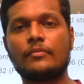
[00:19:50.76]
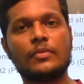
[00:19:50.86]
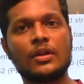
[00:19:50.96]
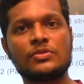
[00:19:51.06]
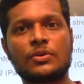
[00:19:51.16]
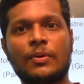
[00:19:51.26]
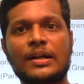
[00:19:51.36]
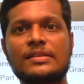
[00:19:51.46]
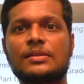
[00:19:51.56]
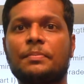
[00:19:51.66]
So what
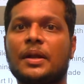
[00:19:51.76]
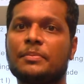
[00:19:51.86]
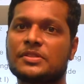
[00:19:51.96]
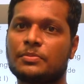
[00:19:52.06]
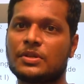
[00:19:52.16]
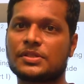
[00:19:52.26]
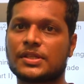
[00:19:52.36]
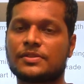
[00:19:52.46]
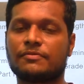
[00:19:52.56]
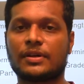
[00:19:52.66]
is the permissible
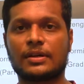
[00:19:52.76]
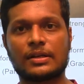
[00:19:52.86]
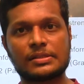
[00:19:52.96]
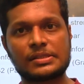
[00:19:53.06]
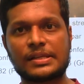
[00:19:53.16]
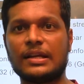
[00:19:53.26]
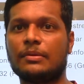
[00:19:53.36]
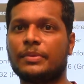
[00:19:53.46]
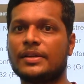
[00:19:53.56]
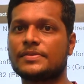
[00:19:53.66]
stress for steel
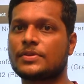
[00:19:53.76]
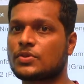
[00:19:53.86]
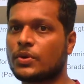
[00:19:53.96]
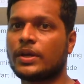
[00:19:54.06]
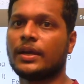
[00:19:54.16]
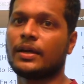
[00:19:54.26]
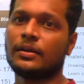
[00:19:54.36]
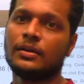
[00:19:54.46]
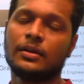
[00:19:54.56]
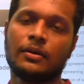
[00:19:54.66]
means? So here
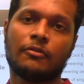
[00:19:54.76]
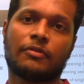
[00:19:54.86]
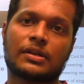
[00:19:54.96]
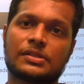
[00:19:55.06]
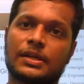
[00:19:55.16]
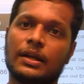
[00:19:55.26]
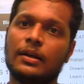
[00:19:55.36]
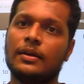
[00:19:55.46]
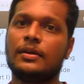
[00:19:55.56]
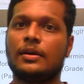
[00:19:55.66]
for steel,
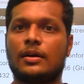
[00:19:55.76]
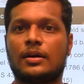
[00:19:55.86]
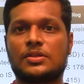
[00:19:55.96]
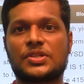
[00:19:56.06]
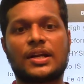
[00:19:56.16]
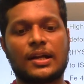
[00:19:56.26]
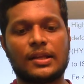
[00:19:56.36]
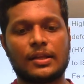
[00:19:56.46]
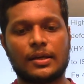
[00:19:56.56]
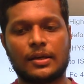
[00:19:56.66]

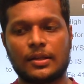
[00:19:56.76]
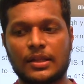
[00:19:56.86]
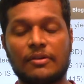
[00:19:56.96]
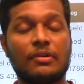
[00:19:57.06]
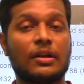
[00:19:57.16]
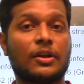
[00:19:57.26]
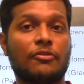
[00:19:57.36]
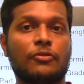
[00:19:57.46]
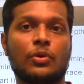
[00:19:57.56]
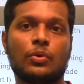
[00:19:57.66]
generally they will give
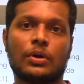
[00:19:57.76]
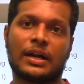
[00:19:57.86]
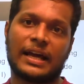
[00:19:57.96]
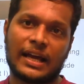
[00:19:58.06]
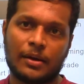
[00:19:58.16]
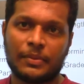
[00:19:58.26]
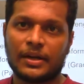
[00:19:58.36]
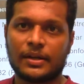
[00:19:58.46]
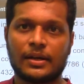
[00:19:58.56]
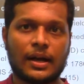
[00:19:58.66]
you
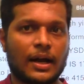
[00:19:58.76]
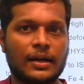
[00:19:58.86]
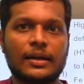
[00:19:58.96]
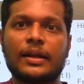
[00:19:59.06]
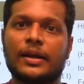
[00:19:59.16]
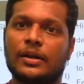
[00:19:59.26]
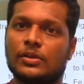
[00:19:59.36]
diameter and grade.